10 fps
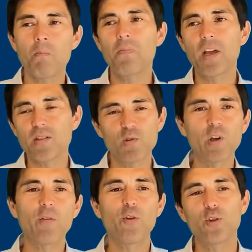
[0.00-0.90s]
There's a
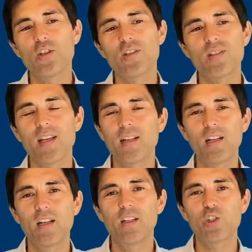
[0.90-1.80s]
refugee
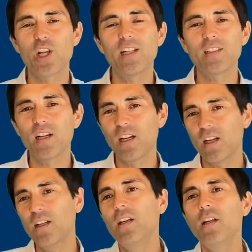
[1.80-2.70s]

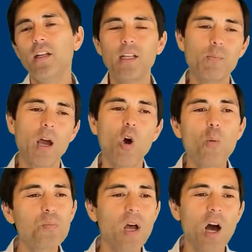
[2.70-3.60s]
shelter in my
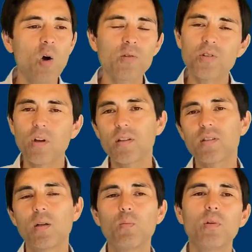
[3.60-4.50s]
hometown, so I
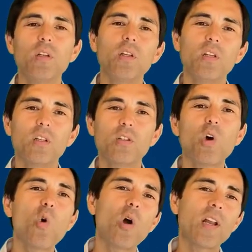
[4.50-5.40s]
simply
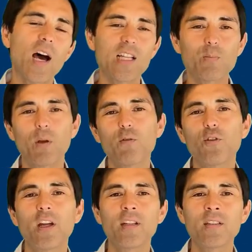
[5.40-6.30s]
go and ask my
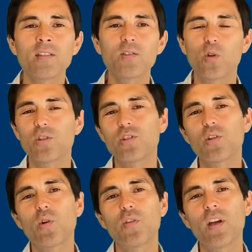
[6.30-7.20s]
friends, or just
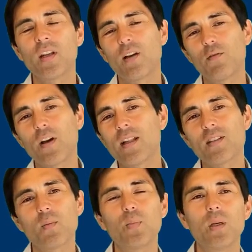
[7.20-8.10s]
go there and I find
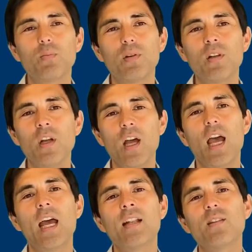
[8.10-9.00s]
some people
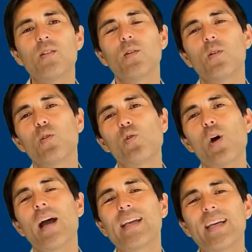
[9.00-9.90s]
and
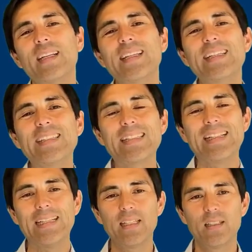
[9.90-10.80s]
who I can
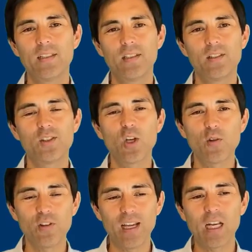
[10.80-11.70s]
easily
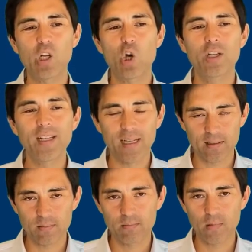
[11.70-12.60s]
survey and
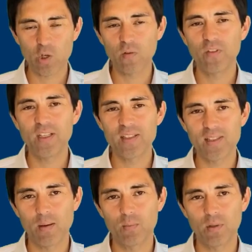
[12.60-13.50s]
contact. Convenience
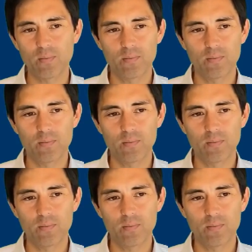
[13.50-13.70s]
sample.